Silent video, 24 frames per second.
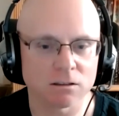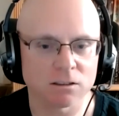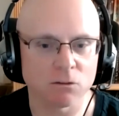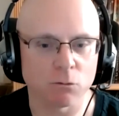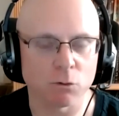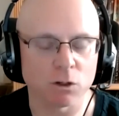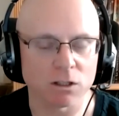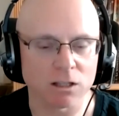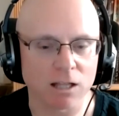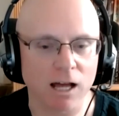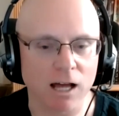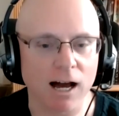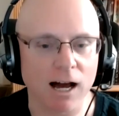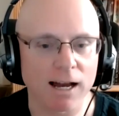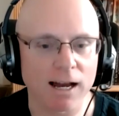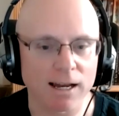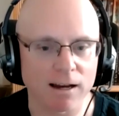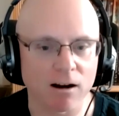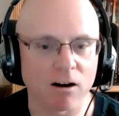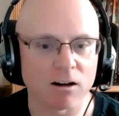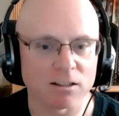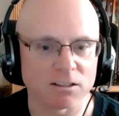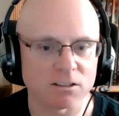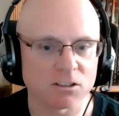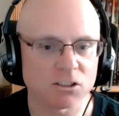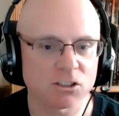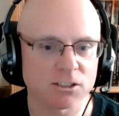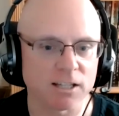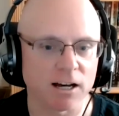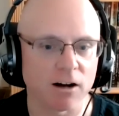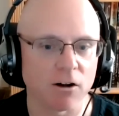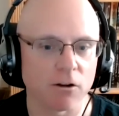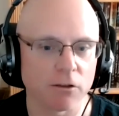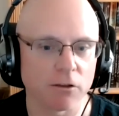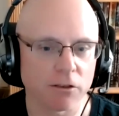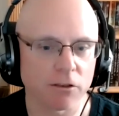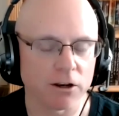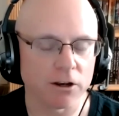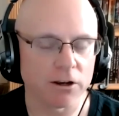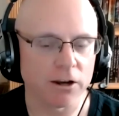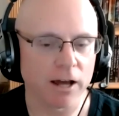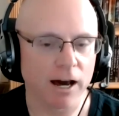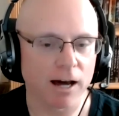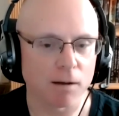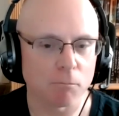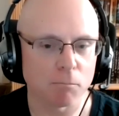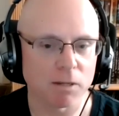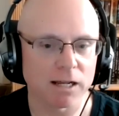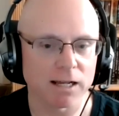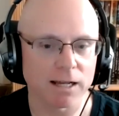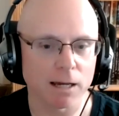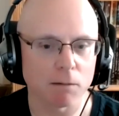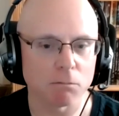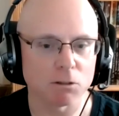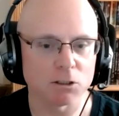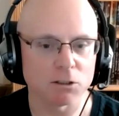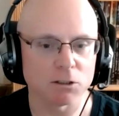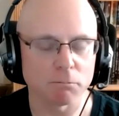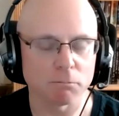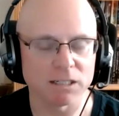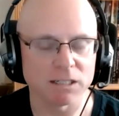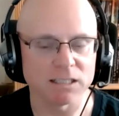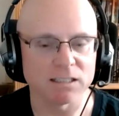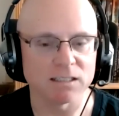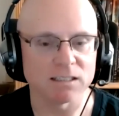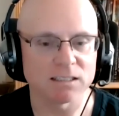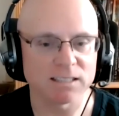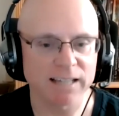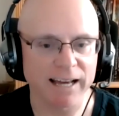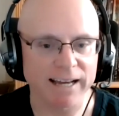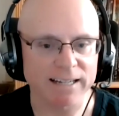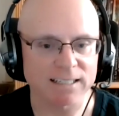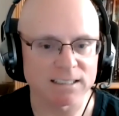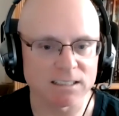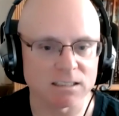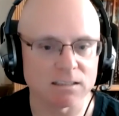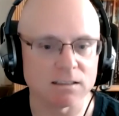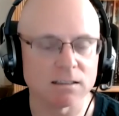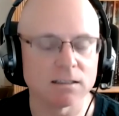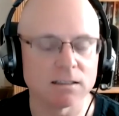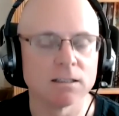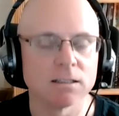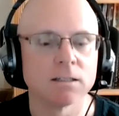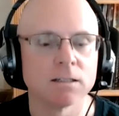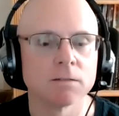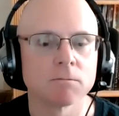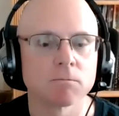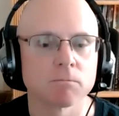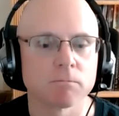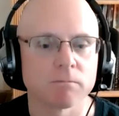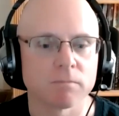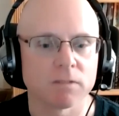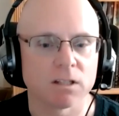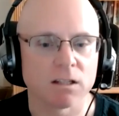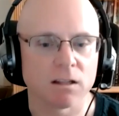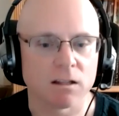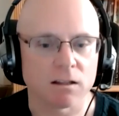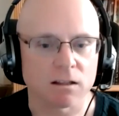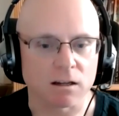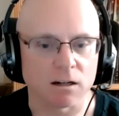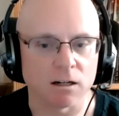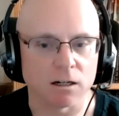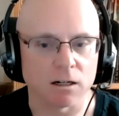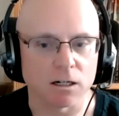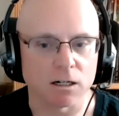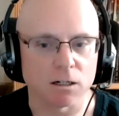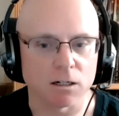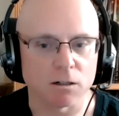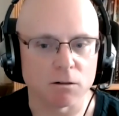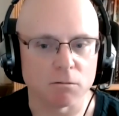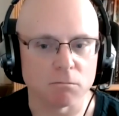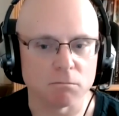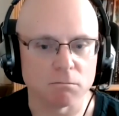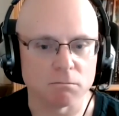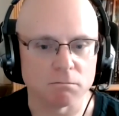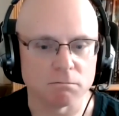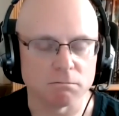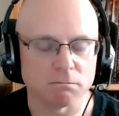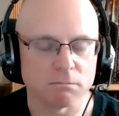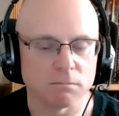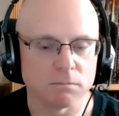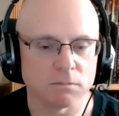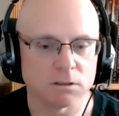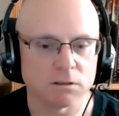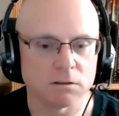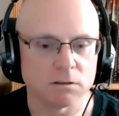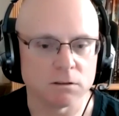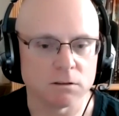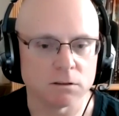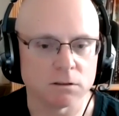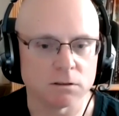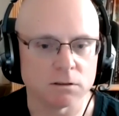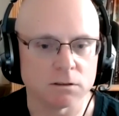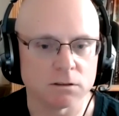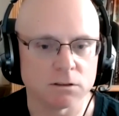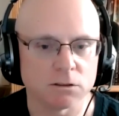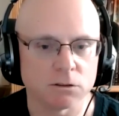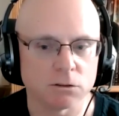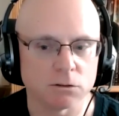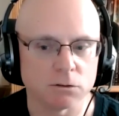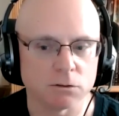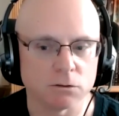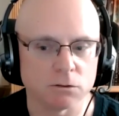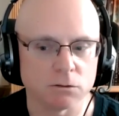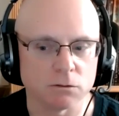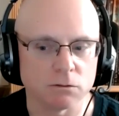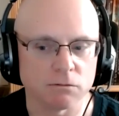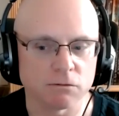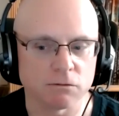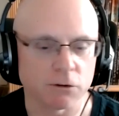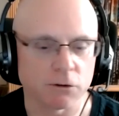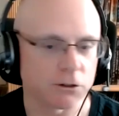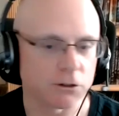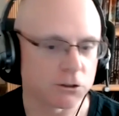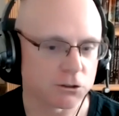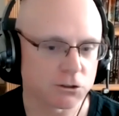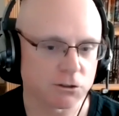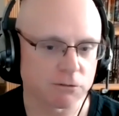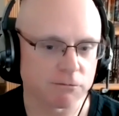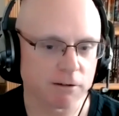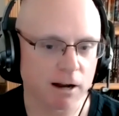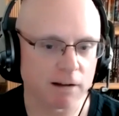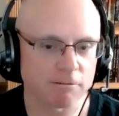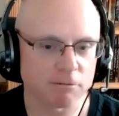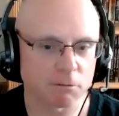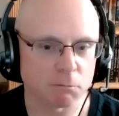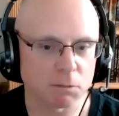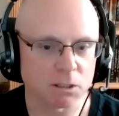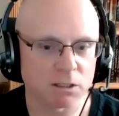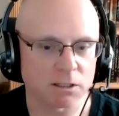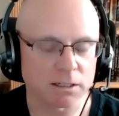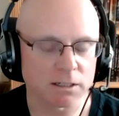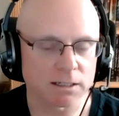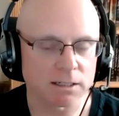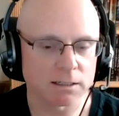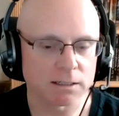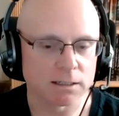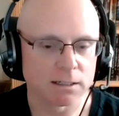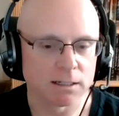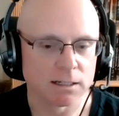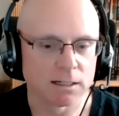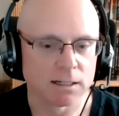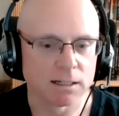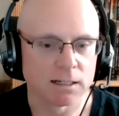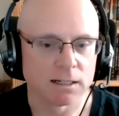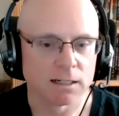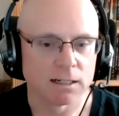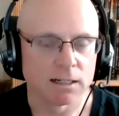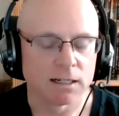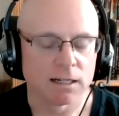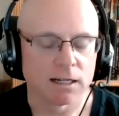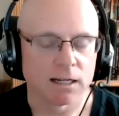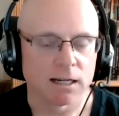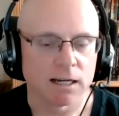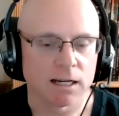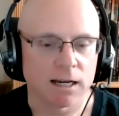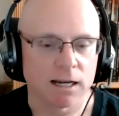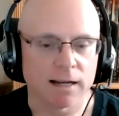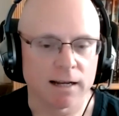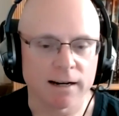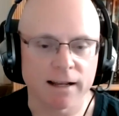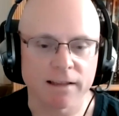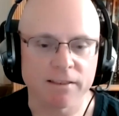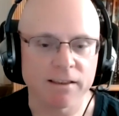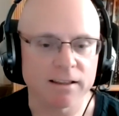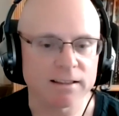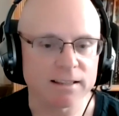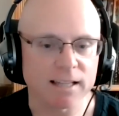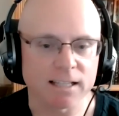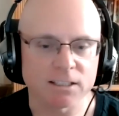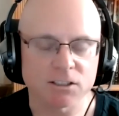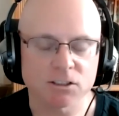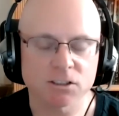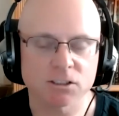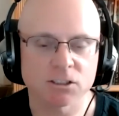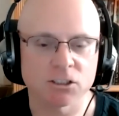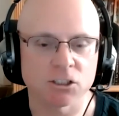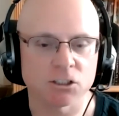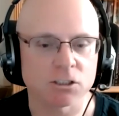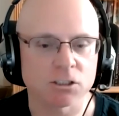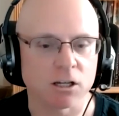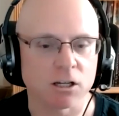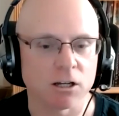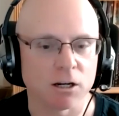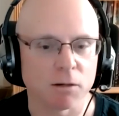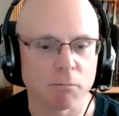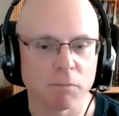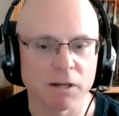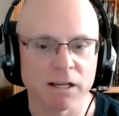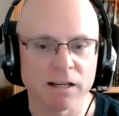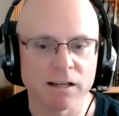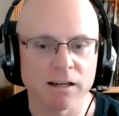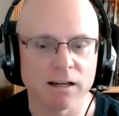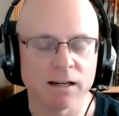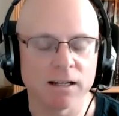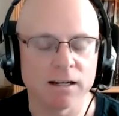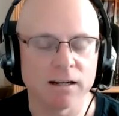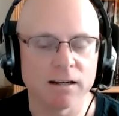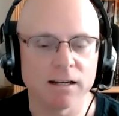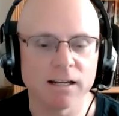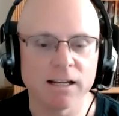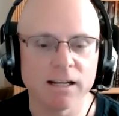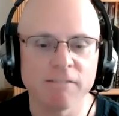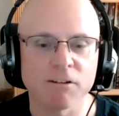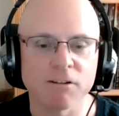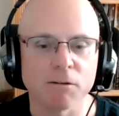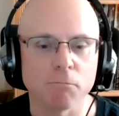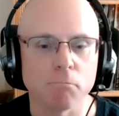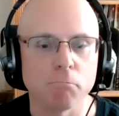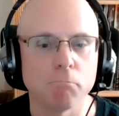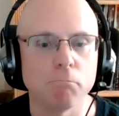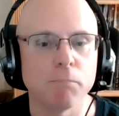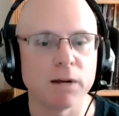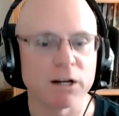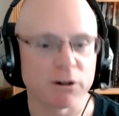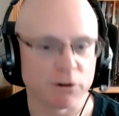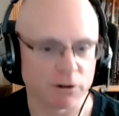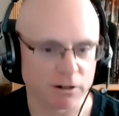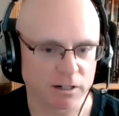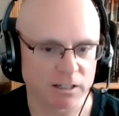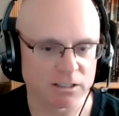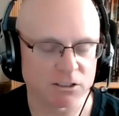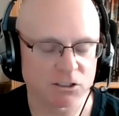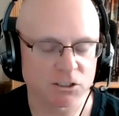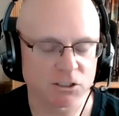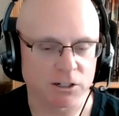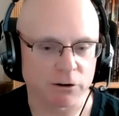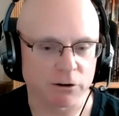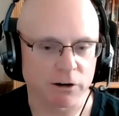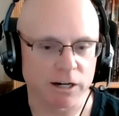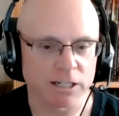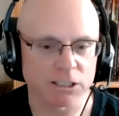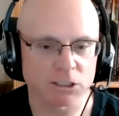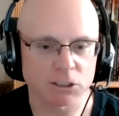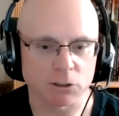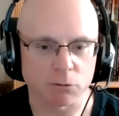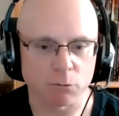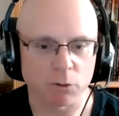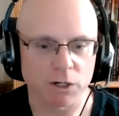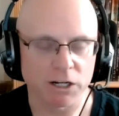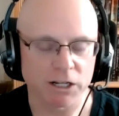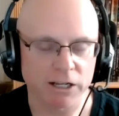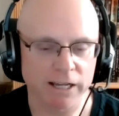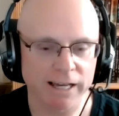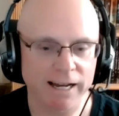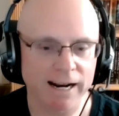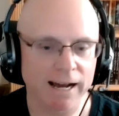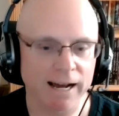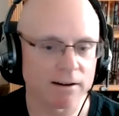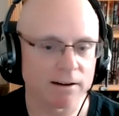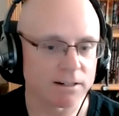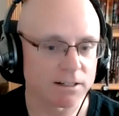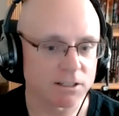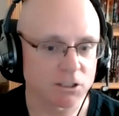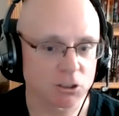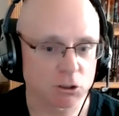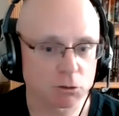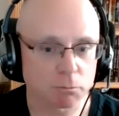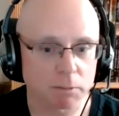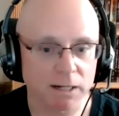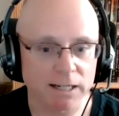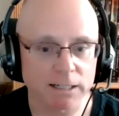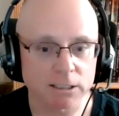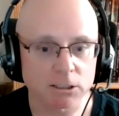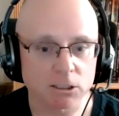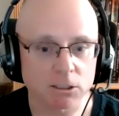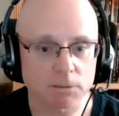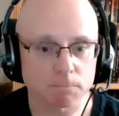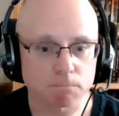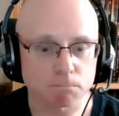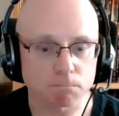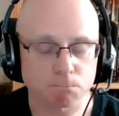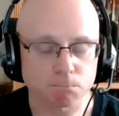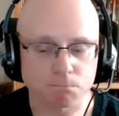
rely on stealth and not being able to be detected for their survivability. And I think that's just going to be an even bigger consideration when you get out into space.